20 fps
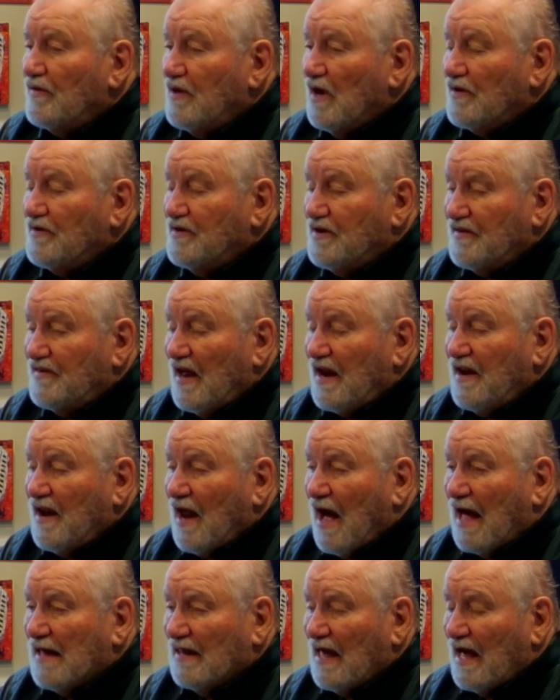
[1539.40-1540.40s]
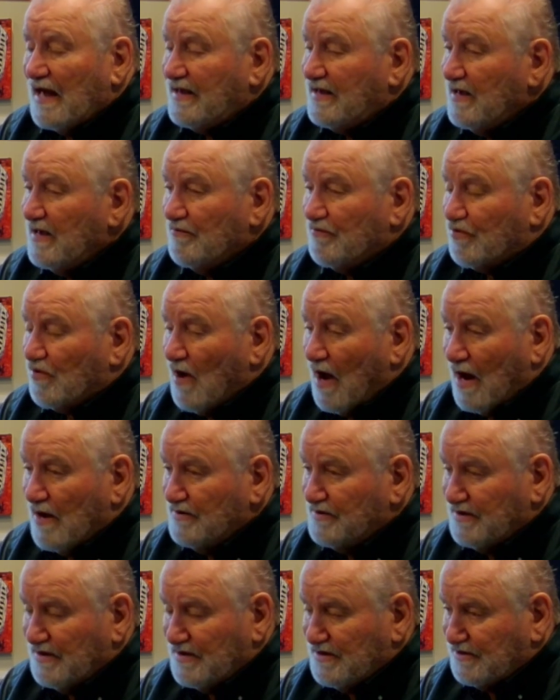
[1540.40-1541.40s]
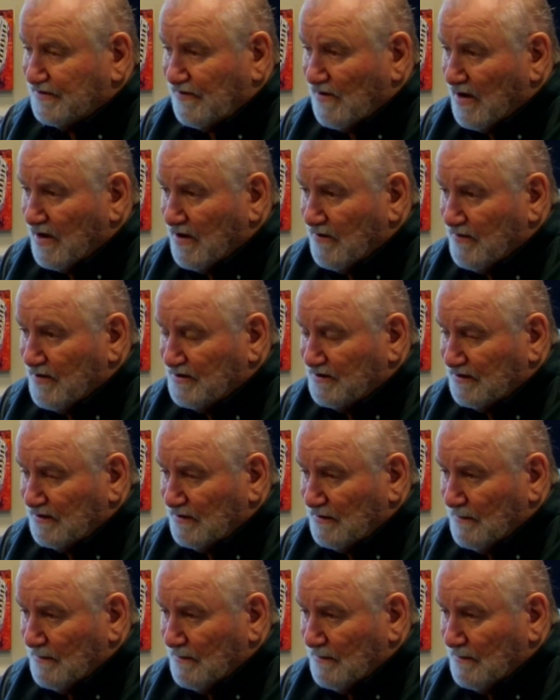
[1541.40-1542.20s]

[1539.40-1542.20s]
Now, did they not like him prior to this for any reason?